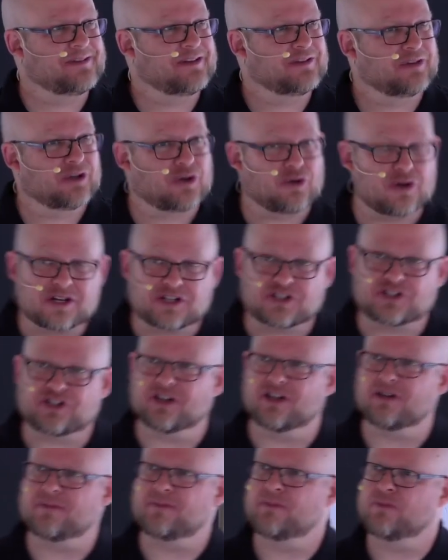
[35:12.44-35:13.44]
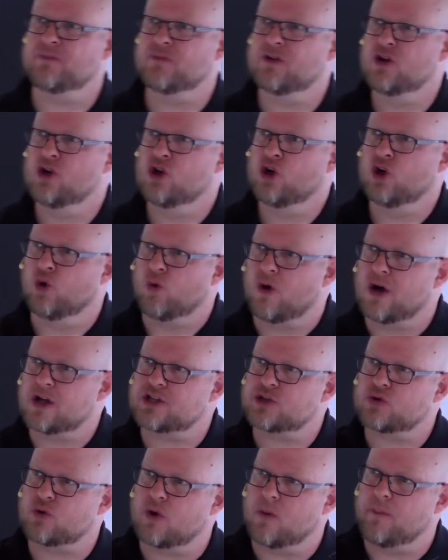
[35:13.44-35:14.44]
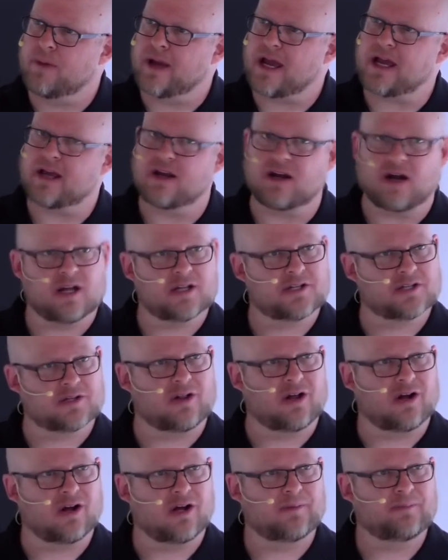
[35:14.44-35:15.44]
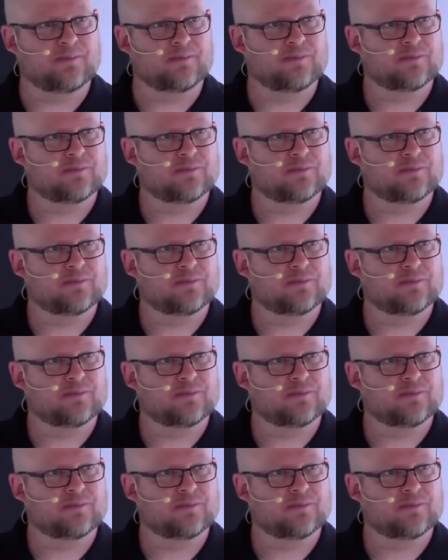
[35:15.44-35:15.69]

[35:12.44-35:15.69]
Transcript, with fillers: The Christian who wants to obey God's law